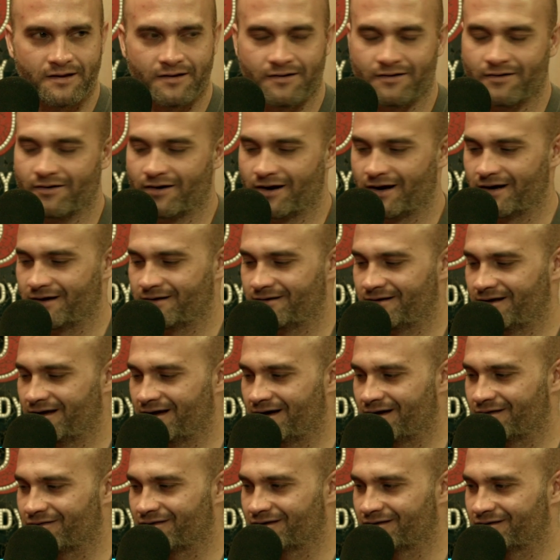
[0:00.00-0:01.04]
All right,
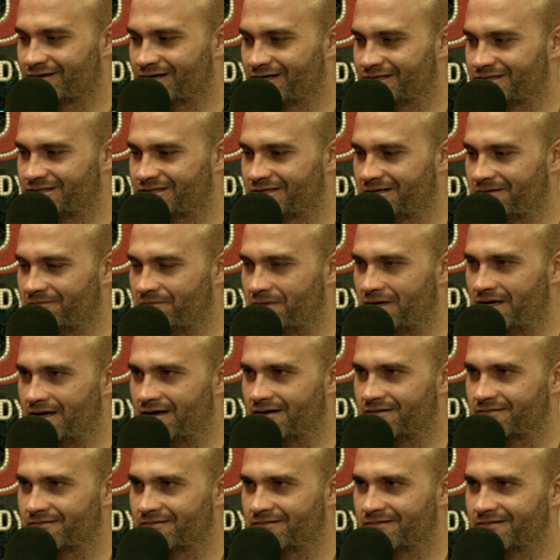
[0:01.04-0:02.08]
yeah, I think that's it,
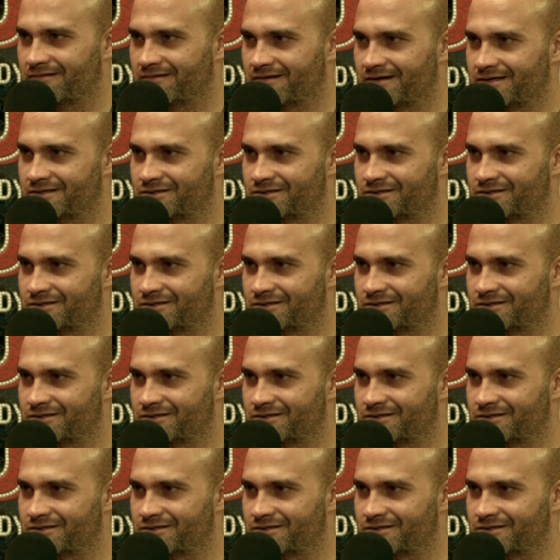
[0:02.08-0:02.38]
man. Dude, that,